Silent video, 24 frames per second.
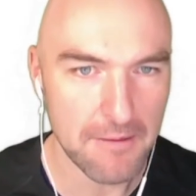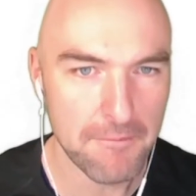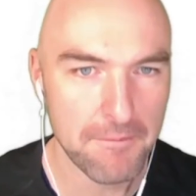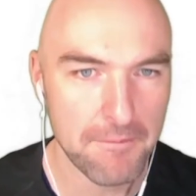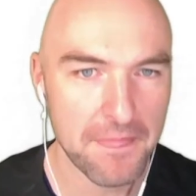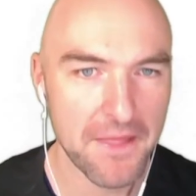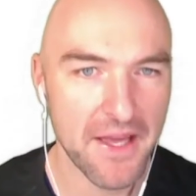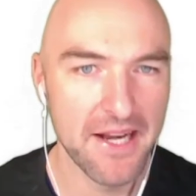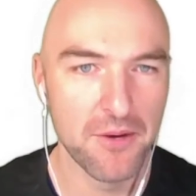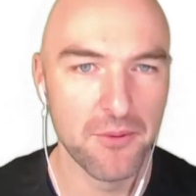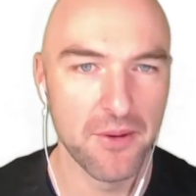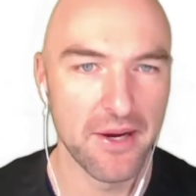
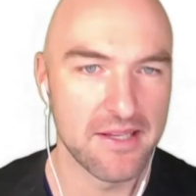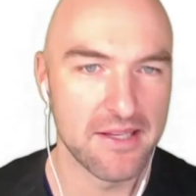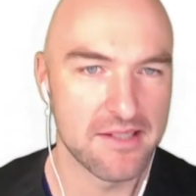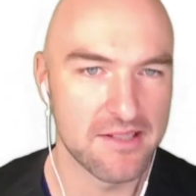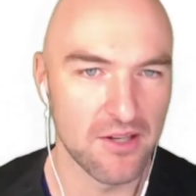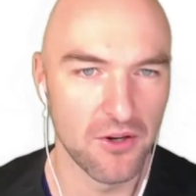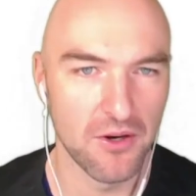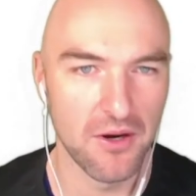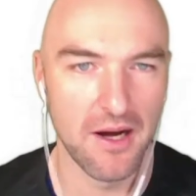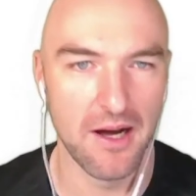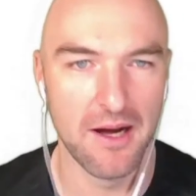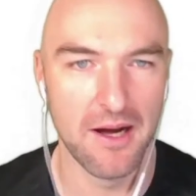Anyway,
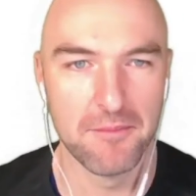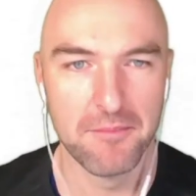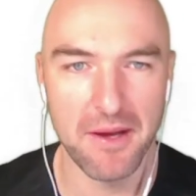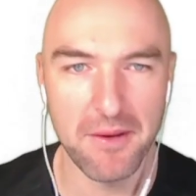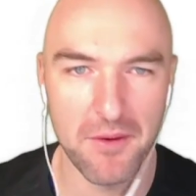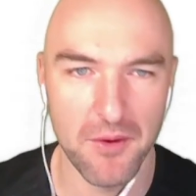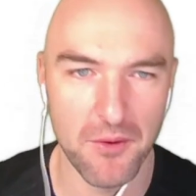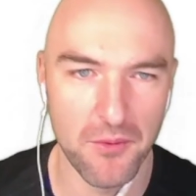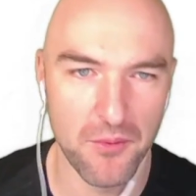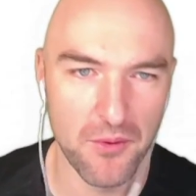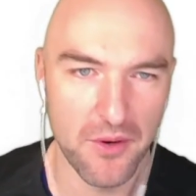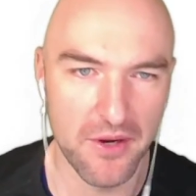so
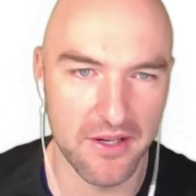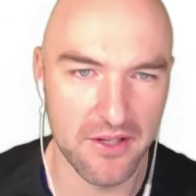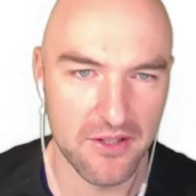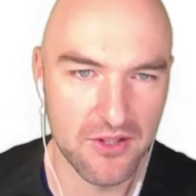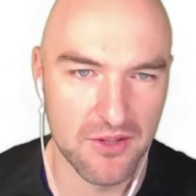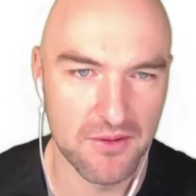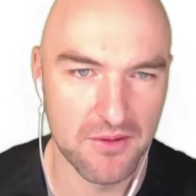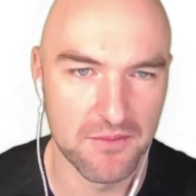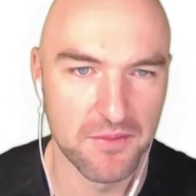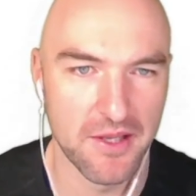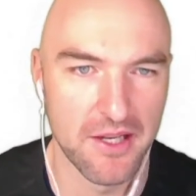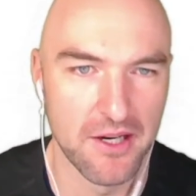maybe we want to
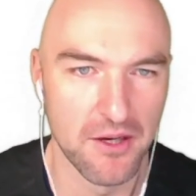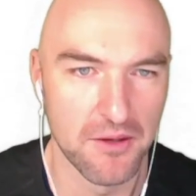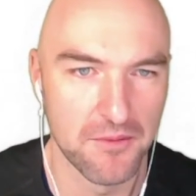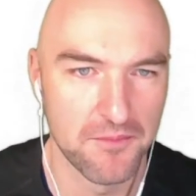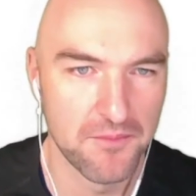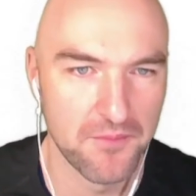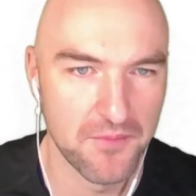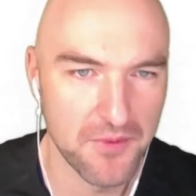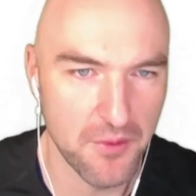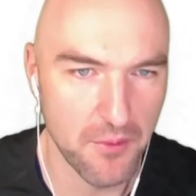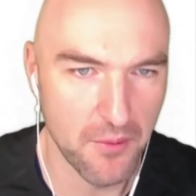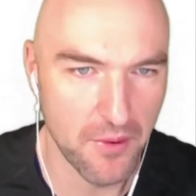
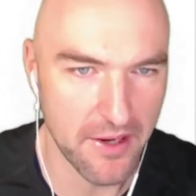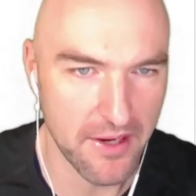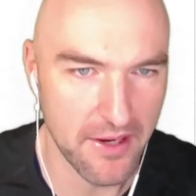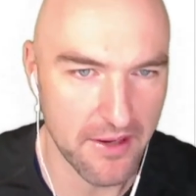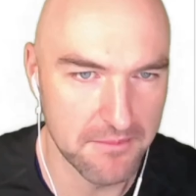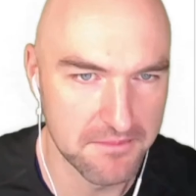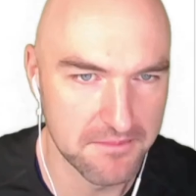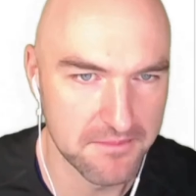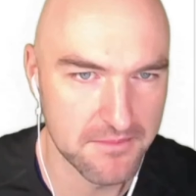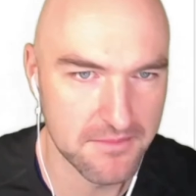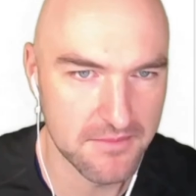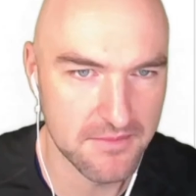
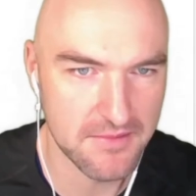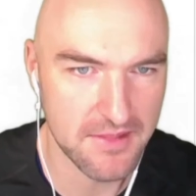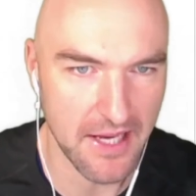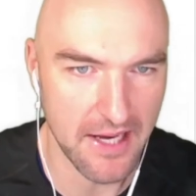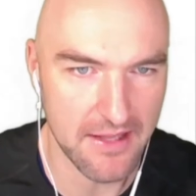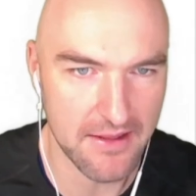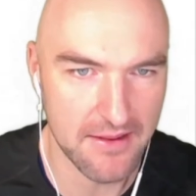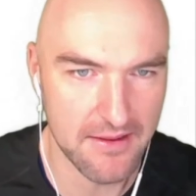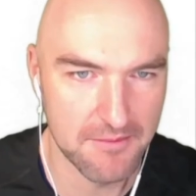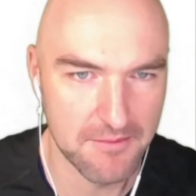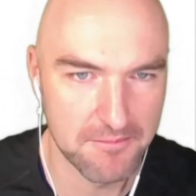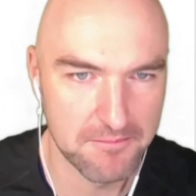
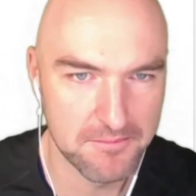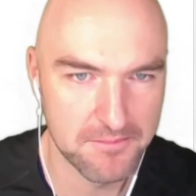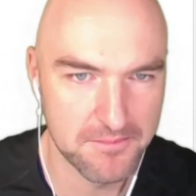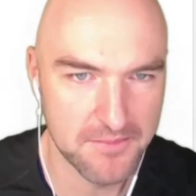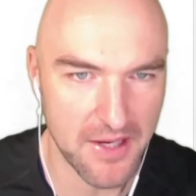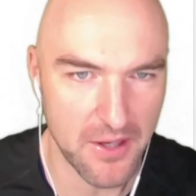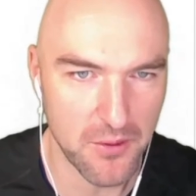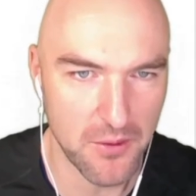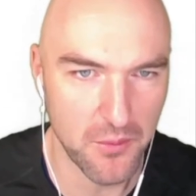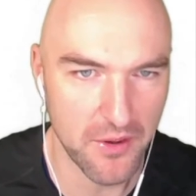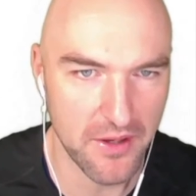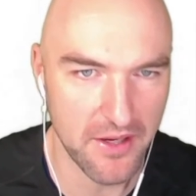get
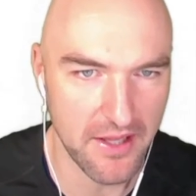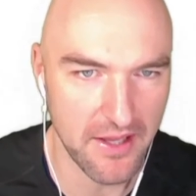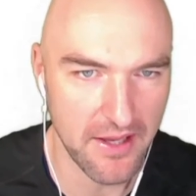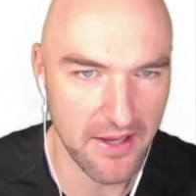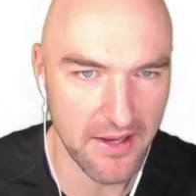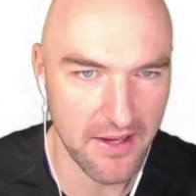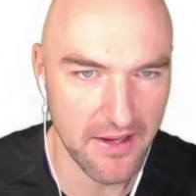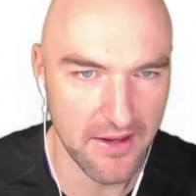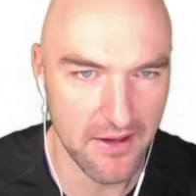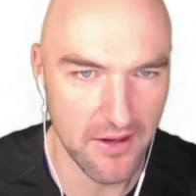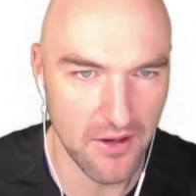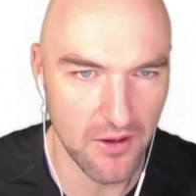that one
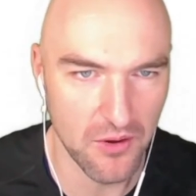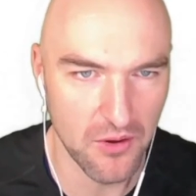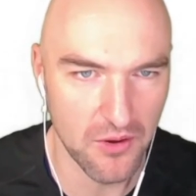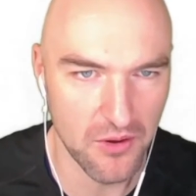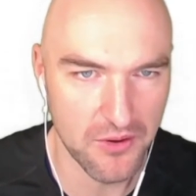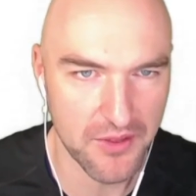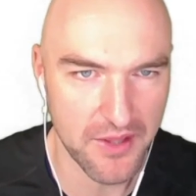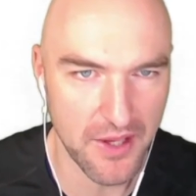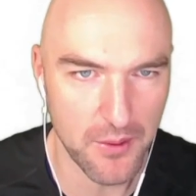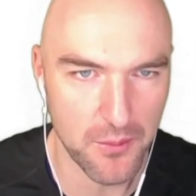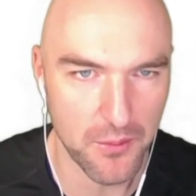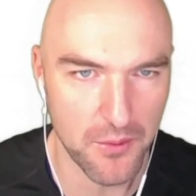here or
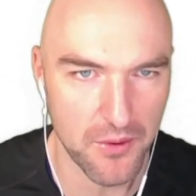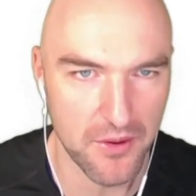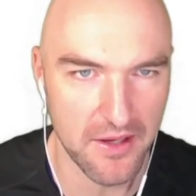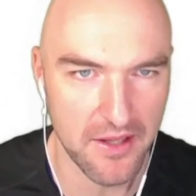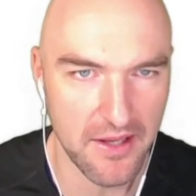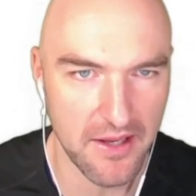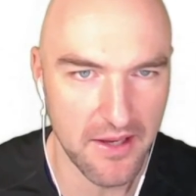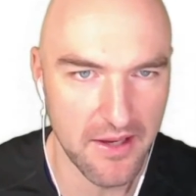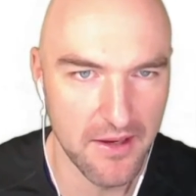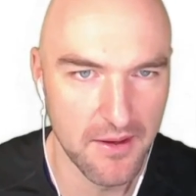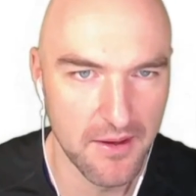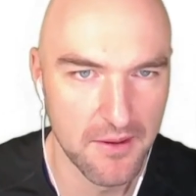that one
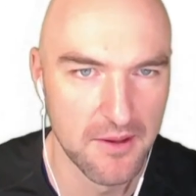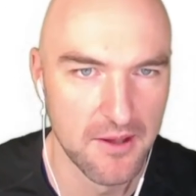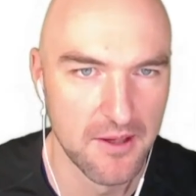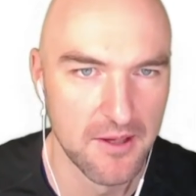here.